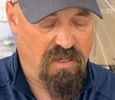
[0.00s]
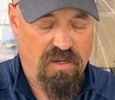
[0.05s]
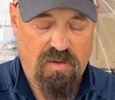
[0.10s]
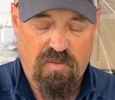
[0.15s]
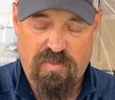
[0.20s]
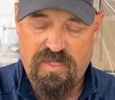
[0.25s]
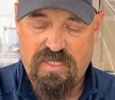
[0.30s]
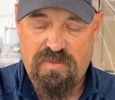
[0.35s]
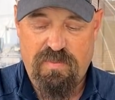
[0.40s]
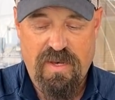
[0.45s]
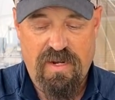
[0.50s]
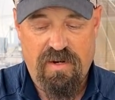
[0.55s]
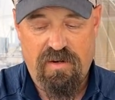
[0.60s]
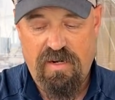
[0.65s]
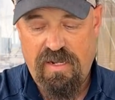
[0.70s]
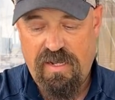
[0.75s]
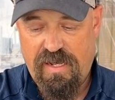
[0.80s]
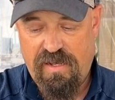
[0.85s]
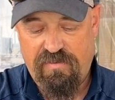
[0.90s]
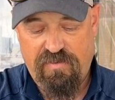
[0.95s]
always better
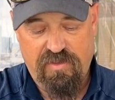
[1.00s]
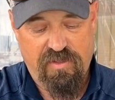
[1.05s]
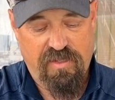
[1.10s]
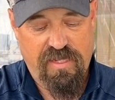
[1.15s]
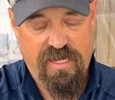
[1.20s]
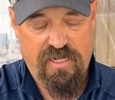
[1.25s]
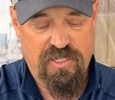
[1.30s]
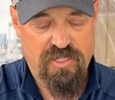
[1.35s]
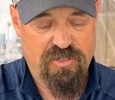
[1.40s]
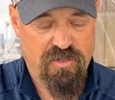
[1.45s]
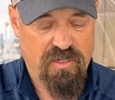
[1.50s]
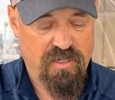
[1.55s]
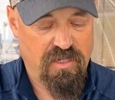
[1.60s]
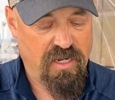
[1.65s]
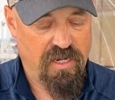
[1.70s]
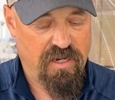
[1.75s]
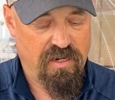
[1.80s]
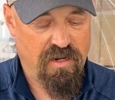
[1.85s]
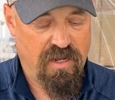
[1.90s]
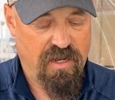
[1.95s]
to have a little extra and
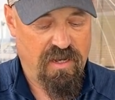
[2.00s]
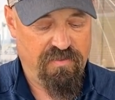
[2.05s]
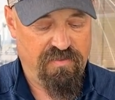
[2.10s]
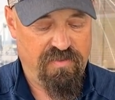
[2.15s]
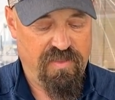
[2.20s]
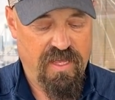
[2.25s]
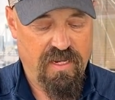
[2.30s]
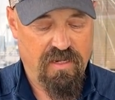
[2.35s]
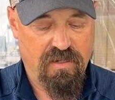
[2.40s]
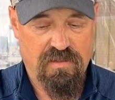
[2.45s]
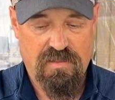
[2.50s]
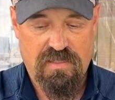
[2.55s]
cut it off than